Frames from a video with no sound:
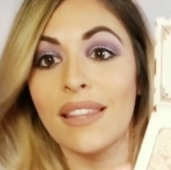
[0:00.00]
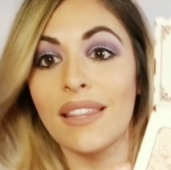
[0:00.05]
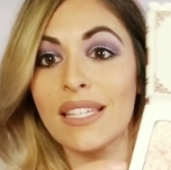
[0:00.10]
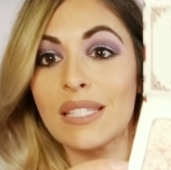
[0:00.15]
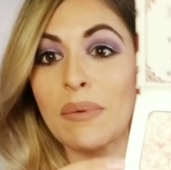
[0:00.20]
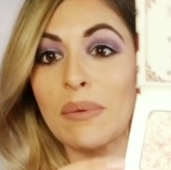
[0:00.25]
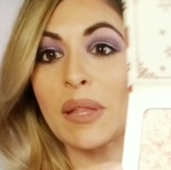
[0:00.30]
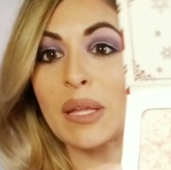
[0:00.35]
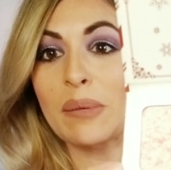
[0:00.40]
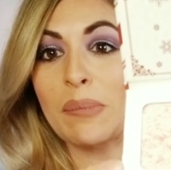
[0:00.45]
they
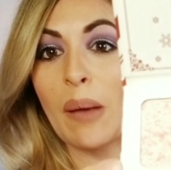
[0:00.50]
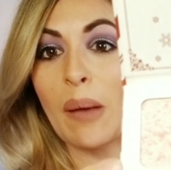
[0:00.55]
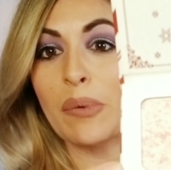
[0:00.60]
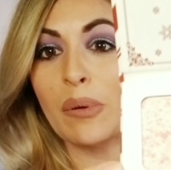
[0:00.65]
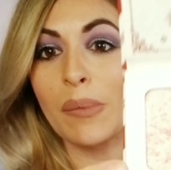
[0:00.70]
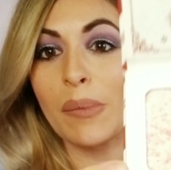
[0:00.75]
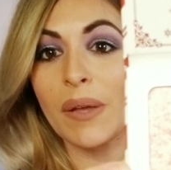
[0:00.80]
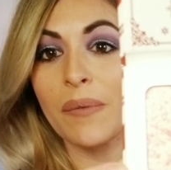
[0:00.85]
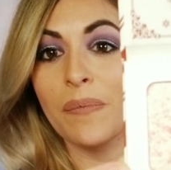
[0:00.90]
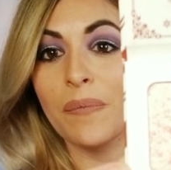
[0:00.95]
smell like
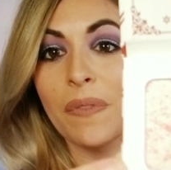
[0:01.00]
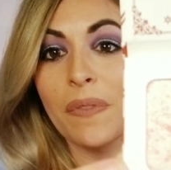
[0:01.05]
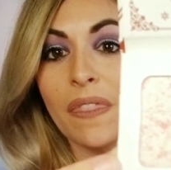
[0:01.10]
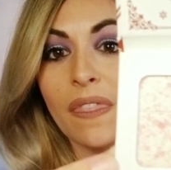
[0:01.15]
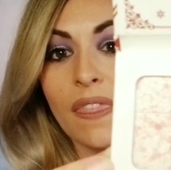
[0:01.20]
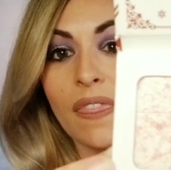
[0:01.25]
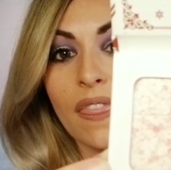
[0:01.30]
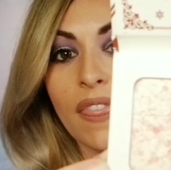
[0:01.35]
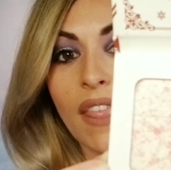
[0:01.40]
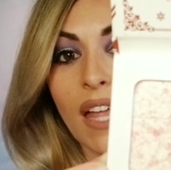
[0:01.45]
peppermint.
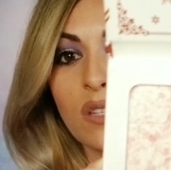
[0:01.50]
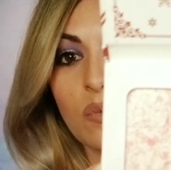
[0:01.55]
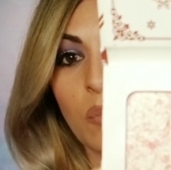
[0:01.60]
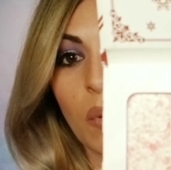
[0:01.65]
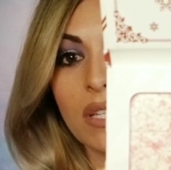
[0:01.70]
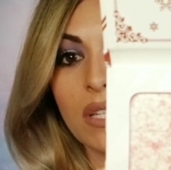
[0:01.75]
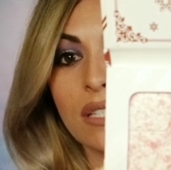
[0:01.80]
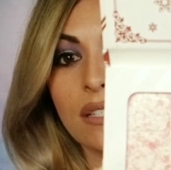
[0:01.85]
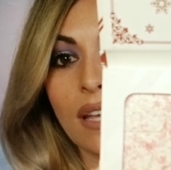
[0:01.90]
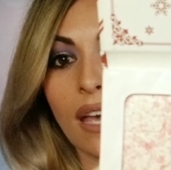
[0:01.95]
That's
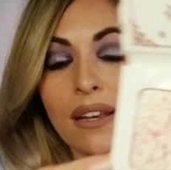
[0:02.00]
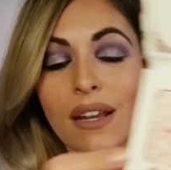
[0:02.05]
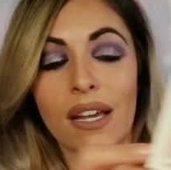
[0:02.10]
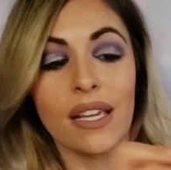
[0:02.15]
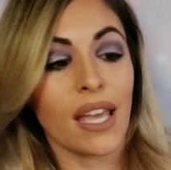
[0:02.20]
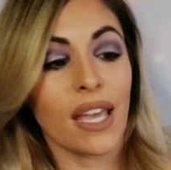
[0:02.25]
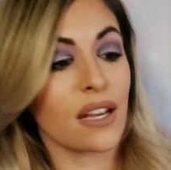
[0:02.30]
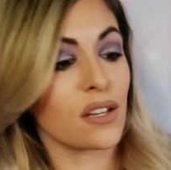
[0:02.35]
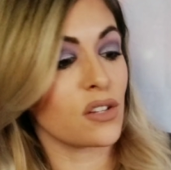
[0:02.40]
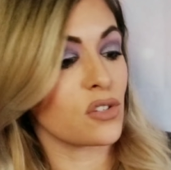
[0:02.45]
one scent I
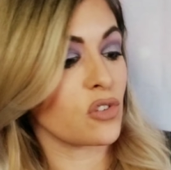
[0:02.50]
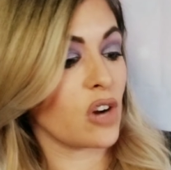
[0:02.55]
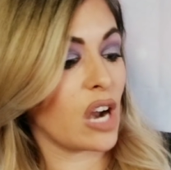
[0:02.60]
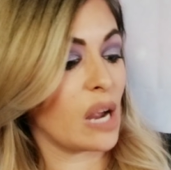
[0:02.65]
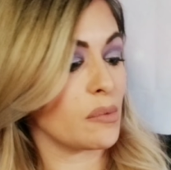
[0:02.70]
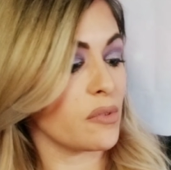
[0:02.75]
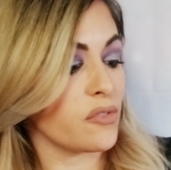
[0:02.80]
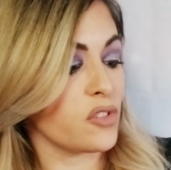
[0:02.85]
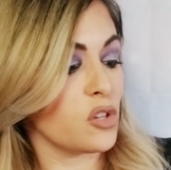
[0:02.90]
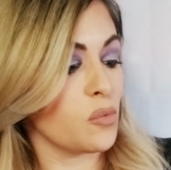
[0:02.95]
can
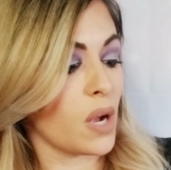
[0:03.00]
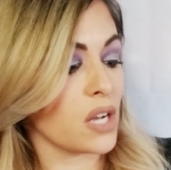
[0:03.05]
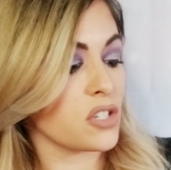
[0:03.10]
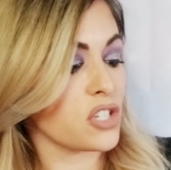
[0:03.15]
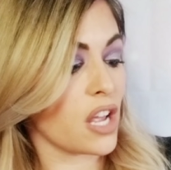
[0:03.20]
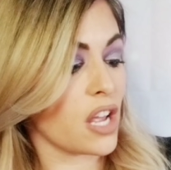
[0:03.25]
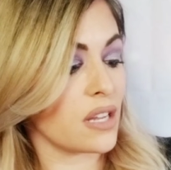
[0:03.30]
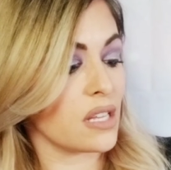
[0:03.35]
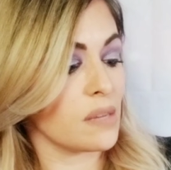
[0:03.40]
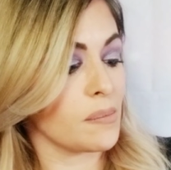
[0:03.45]
describe. If you watch
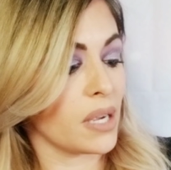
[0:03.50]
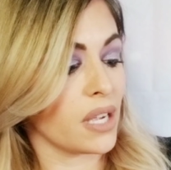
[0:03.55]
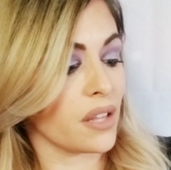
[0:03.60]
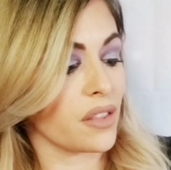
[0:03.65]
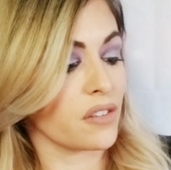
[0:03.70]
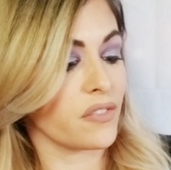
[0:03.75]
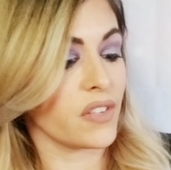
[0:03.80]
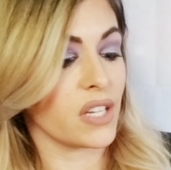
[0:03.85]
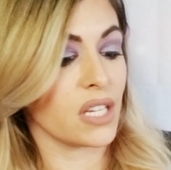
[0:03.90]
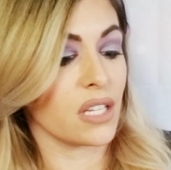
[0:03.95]
any of my
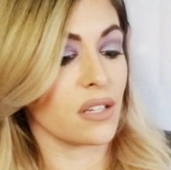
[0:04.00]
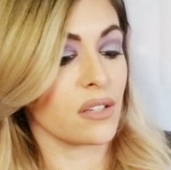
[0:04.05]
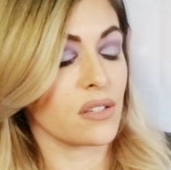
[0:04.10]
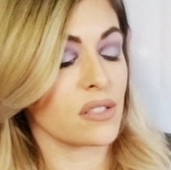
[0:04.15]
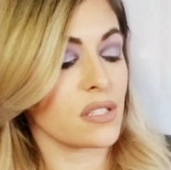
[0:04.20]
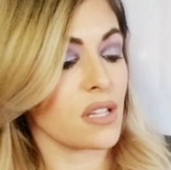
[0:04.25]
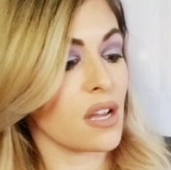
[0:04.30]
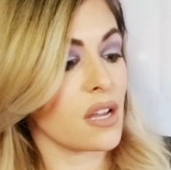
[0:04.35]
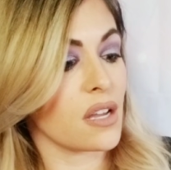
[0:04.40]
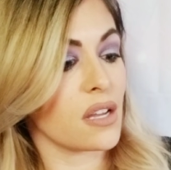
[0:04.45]
other
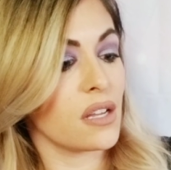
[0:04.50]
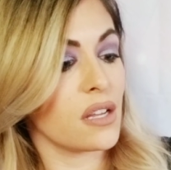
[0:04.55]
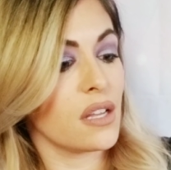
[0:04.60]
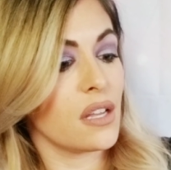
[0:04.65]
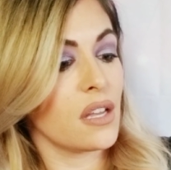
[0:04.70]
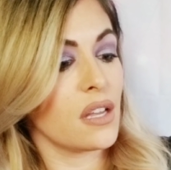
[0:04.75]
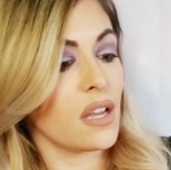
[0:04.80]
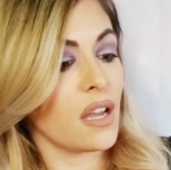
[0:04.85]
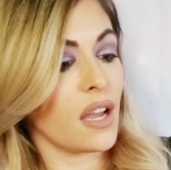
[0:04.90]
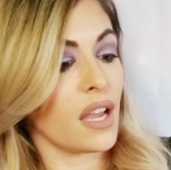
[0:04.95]
videos, uh,
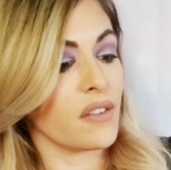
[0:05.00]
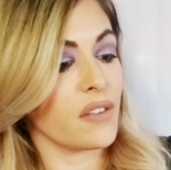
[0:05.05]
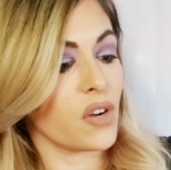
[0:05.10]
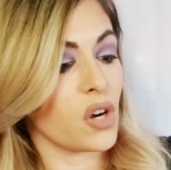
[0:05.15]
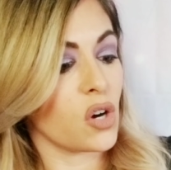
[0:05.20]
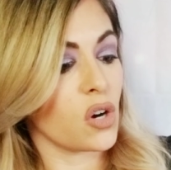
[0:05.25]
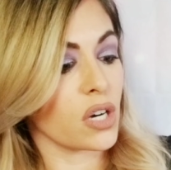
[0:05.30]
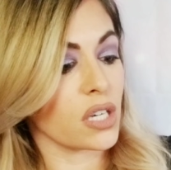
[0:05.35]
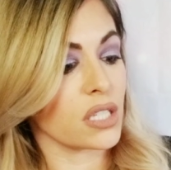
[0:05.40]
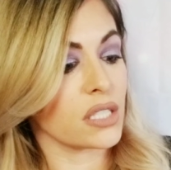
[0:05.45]
I have a
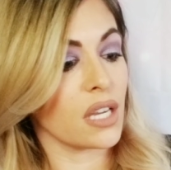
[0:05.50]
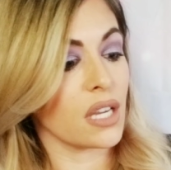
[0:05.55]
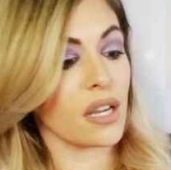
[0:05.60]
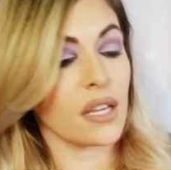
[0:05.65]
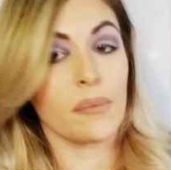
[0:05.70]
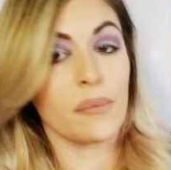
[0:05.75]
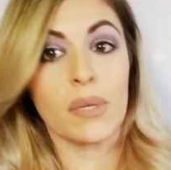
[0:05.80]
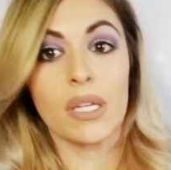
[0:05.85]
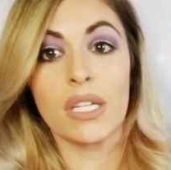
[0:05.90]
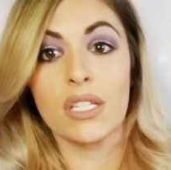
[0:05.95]
hard
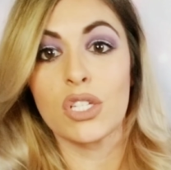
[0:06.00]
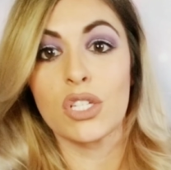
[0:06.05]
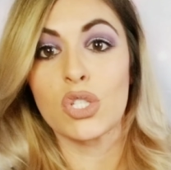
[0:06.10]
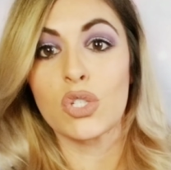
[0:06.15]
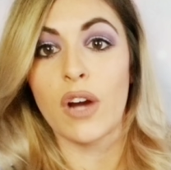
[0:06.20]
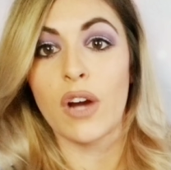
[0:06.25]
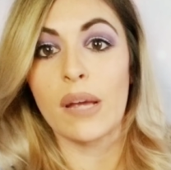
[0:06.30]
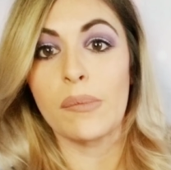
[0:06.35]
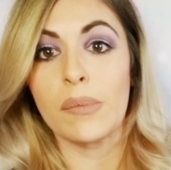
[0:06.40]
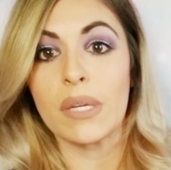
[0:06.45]
time
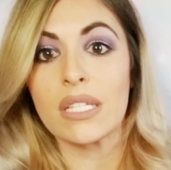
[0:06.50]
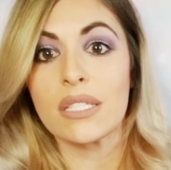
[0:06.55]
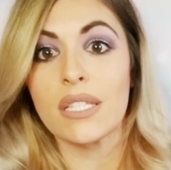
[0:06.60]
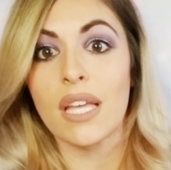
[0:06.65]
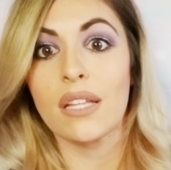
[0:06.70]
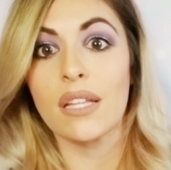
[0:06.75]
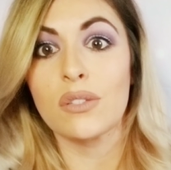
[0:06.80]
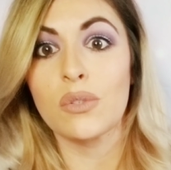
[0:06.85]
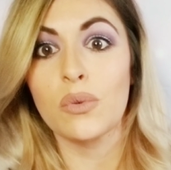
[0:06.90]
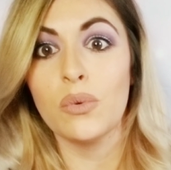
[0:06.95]
describing
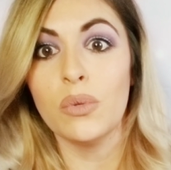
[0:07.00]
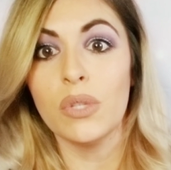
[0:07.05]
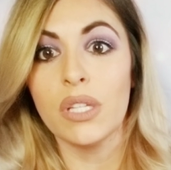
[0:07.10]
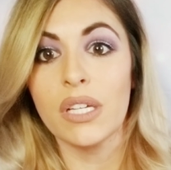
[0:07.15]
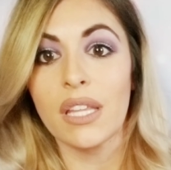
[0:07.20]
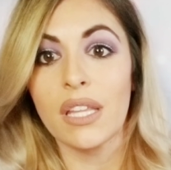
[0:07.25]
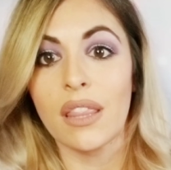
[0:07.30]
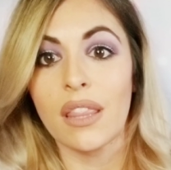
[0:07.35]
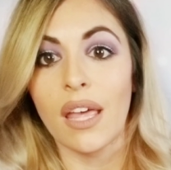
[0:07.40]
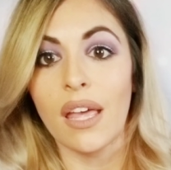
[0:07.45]
scents. Oh,
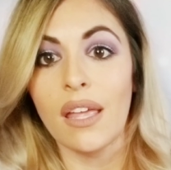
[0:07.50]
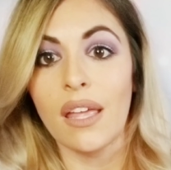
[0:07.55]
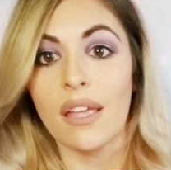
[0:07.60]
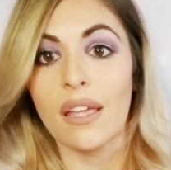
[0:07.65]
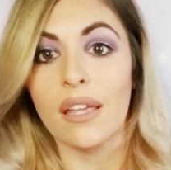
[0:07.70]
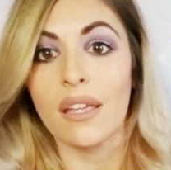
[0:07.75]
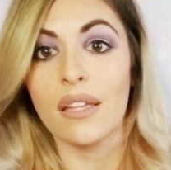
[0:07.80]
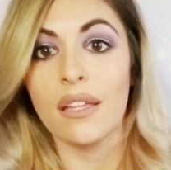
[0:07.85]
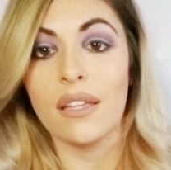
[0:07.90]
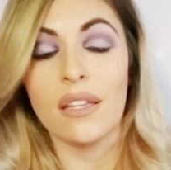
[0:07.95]
look at that